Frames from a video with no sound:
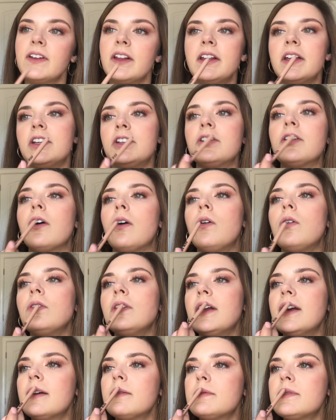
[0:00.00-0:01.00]
fill in your whole
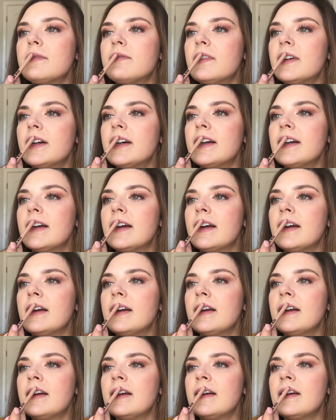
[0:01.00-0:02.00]
lips. Very,
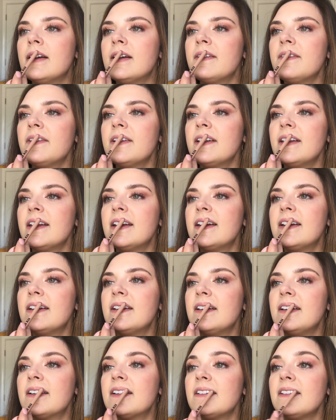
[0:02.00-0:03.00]
fill
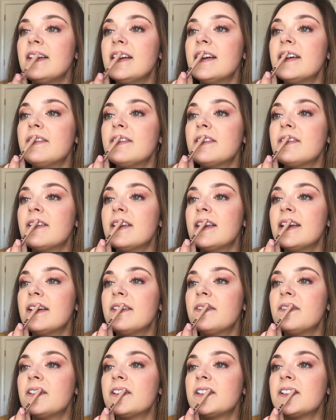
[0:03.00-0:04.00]
in your lips with it
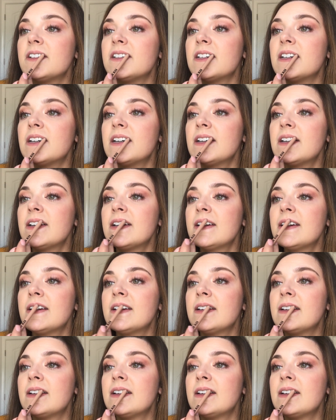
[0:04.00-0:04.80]
for sure.